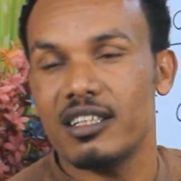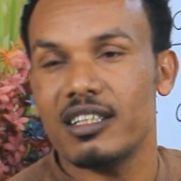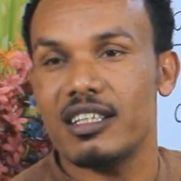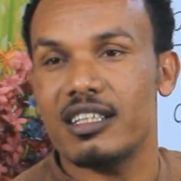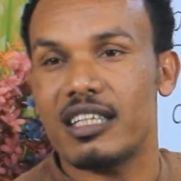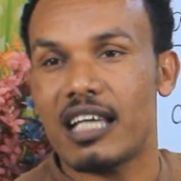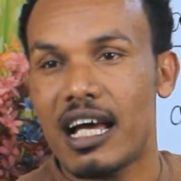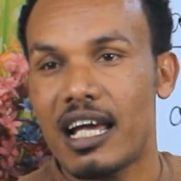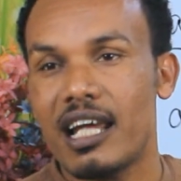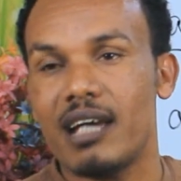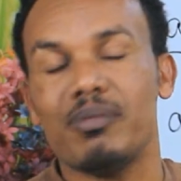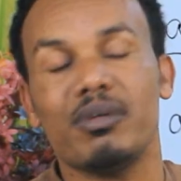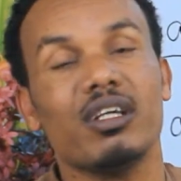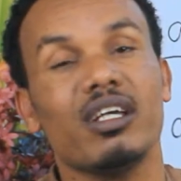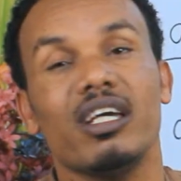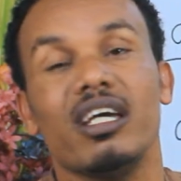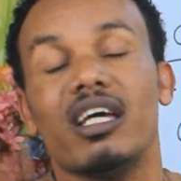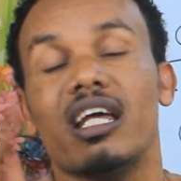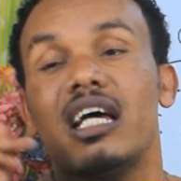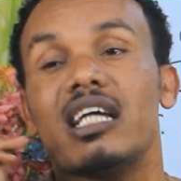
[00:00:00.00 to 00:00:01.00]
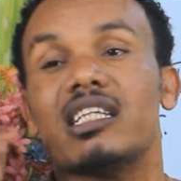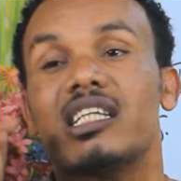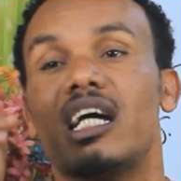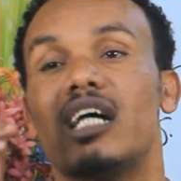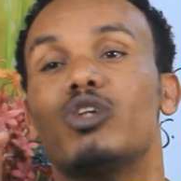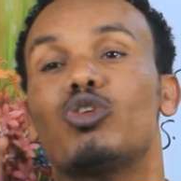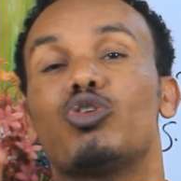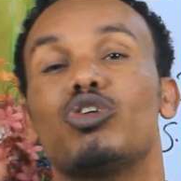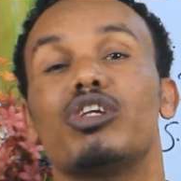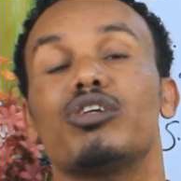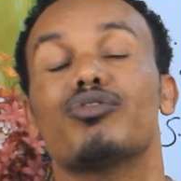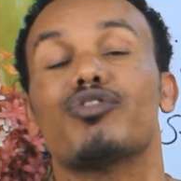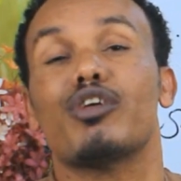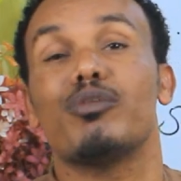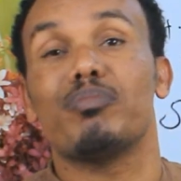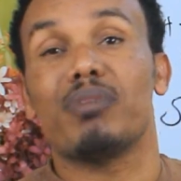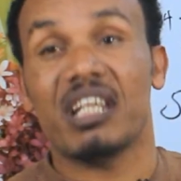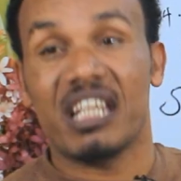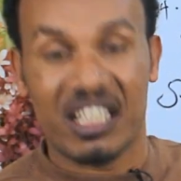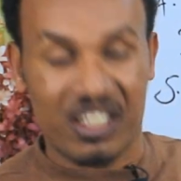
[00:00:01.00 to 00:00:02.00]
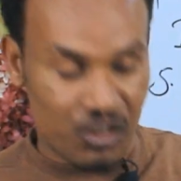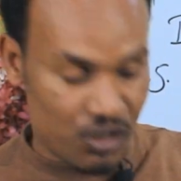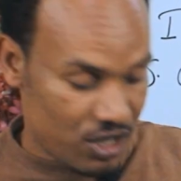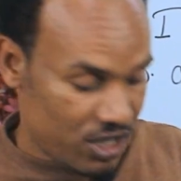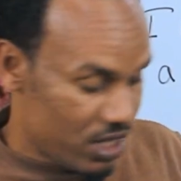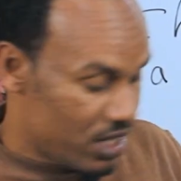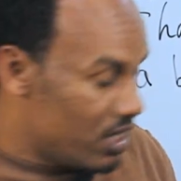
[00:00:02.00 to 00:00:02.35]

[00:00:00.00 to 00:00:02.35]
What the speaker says: Tasadabi. It has got two different meanings.